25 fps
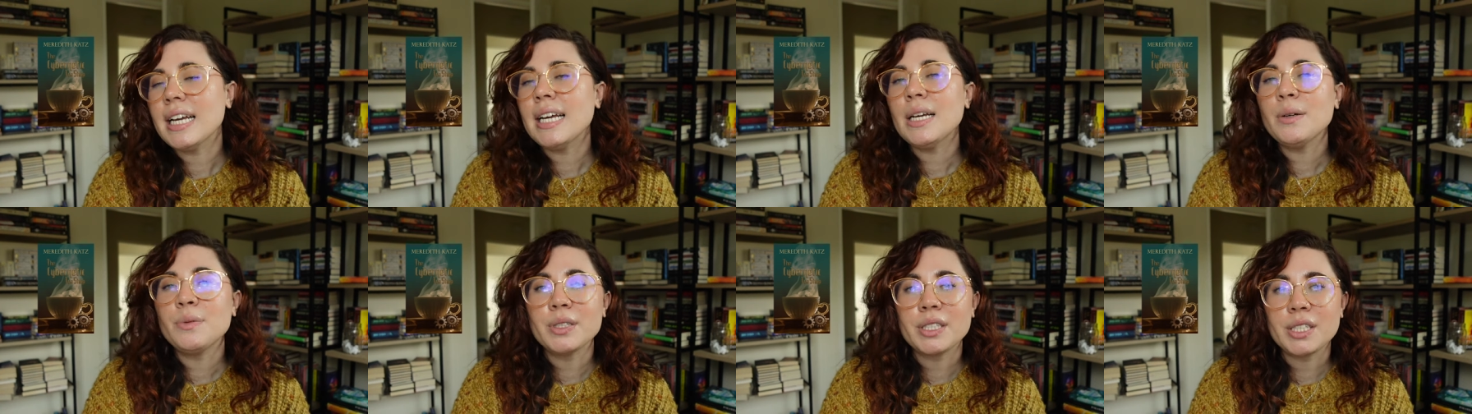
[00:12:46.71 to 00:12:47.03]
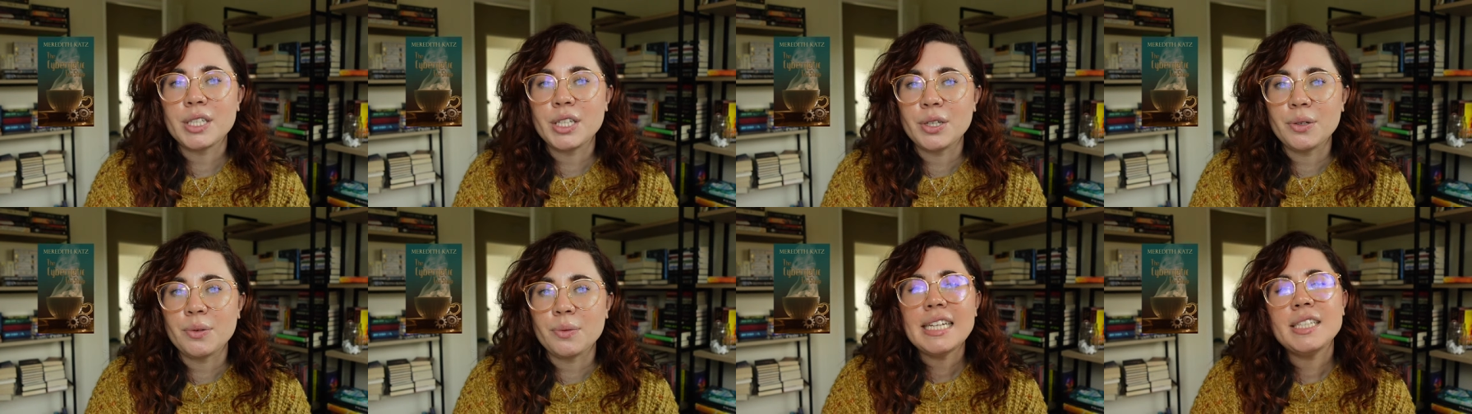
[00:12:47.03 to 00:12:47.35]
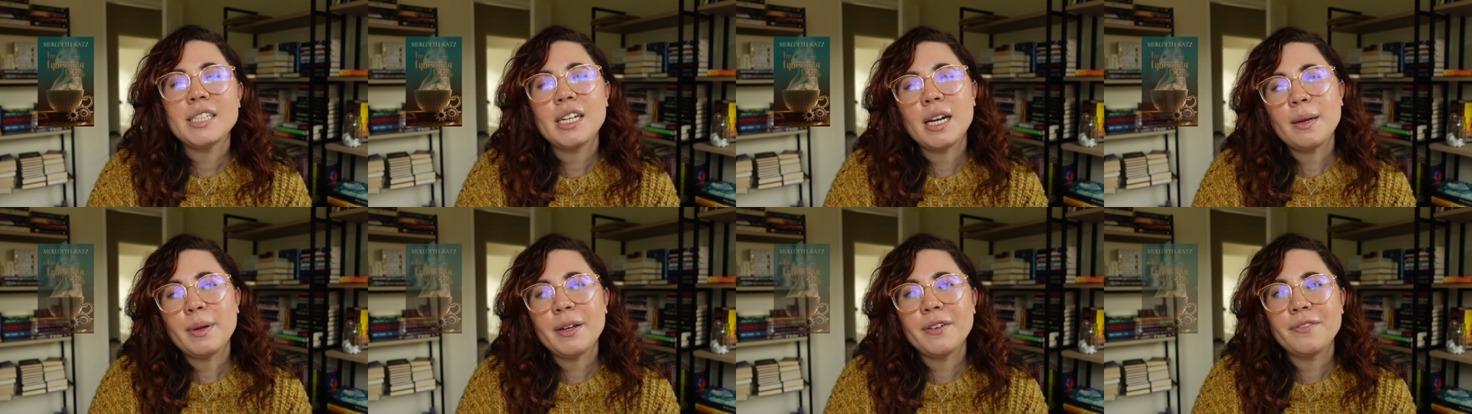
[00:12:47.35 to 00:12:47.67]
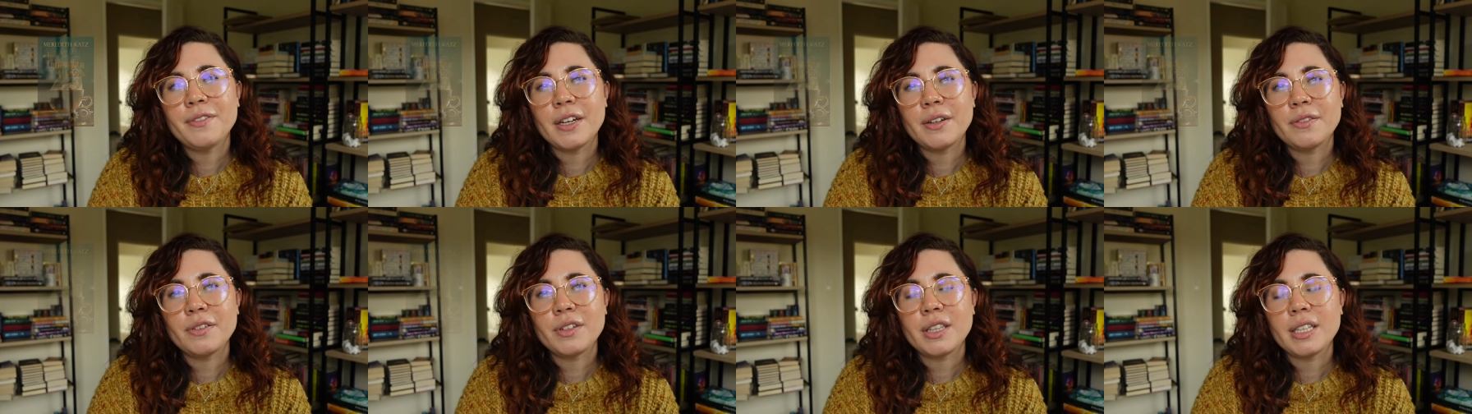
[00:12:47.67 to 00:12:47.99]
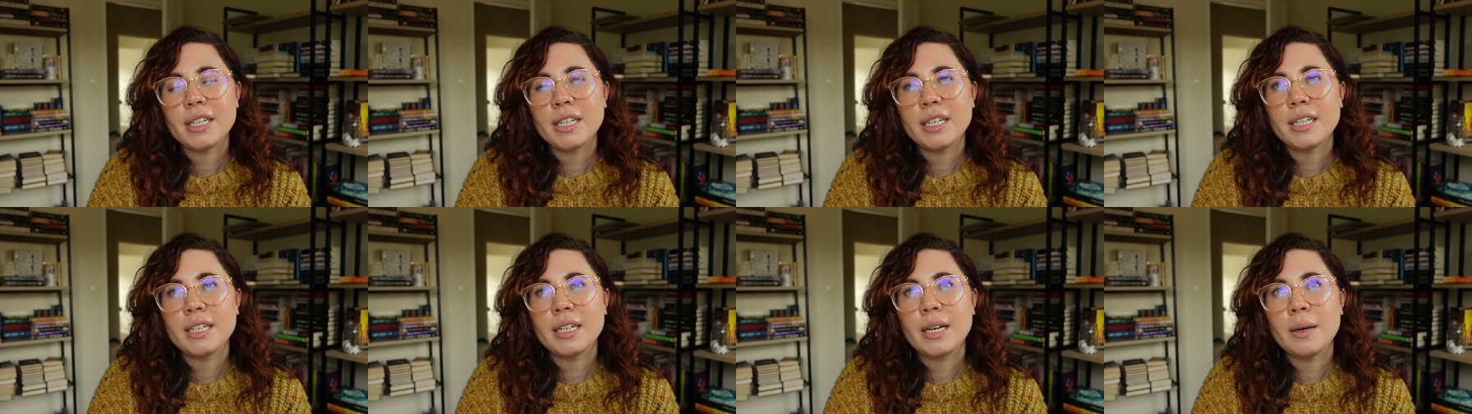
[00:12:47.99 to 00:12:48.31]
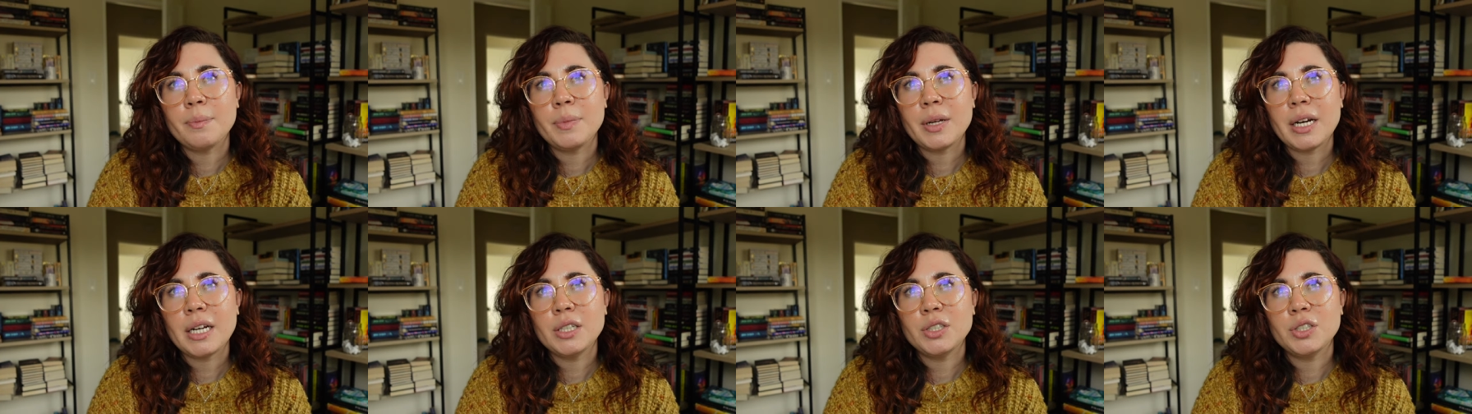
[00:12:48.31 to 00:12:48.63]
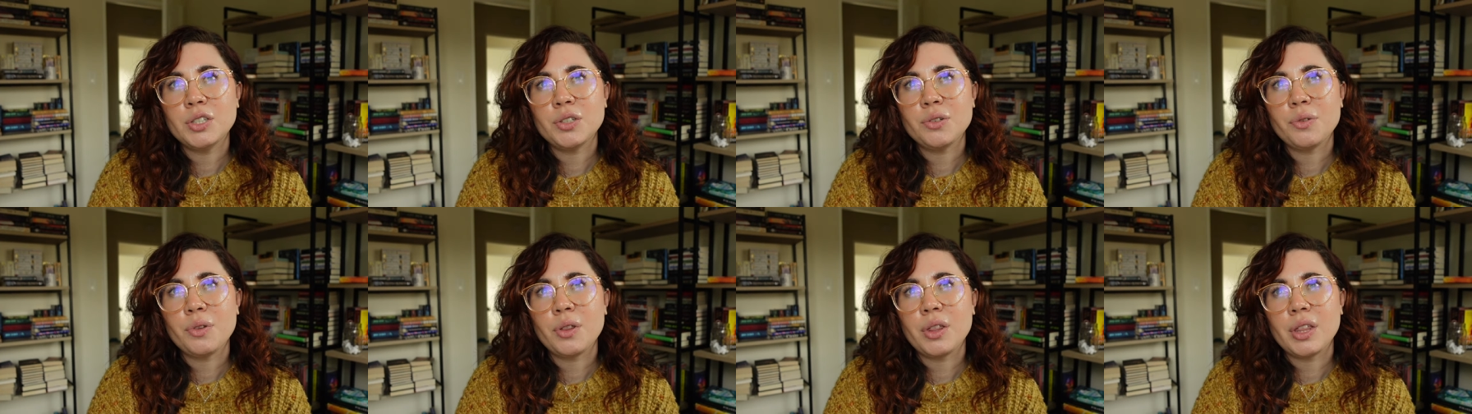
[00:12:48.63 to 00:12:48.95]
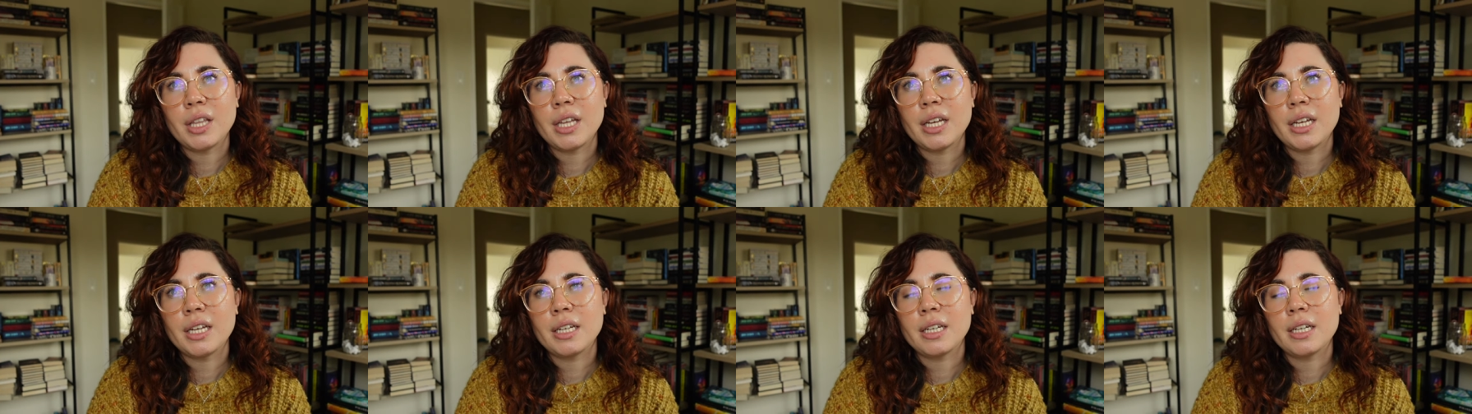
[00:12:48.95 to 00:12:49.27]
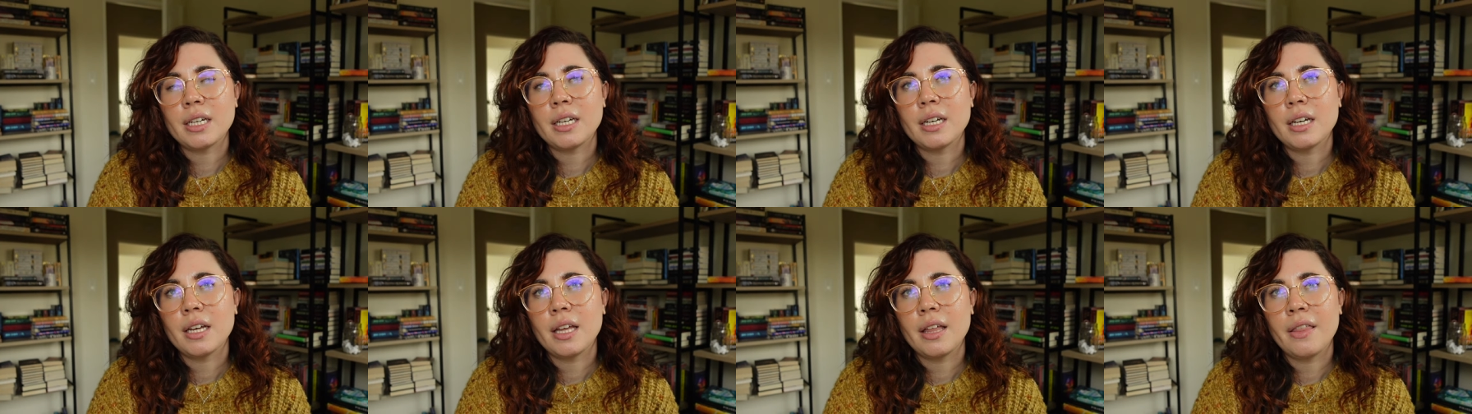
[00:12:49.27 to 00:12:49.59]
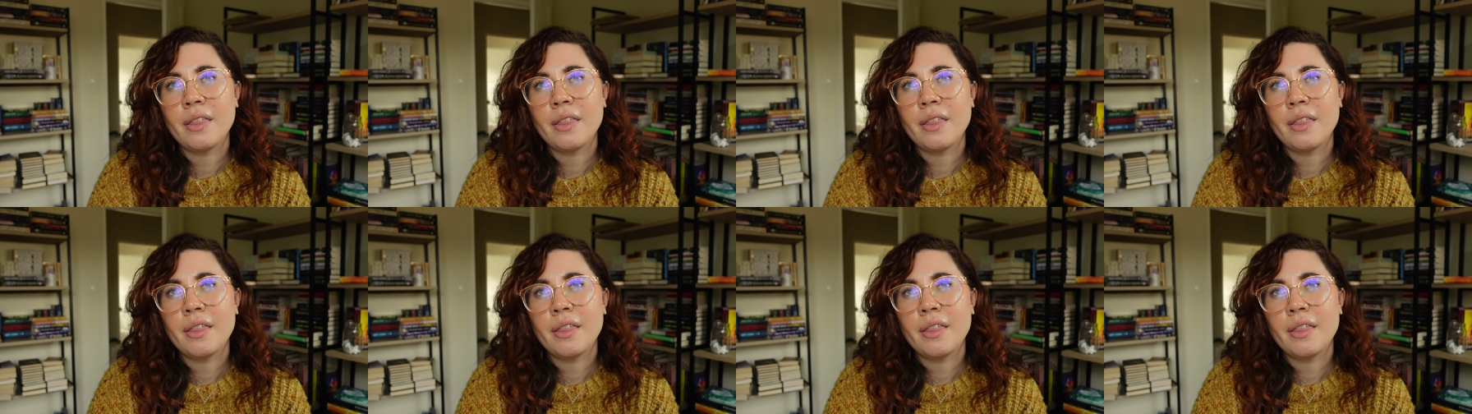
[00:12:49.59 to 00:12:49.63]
It was cute. It's not my favorite thing, but I do think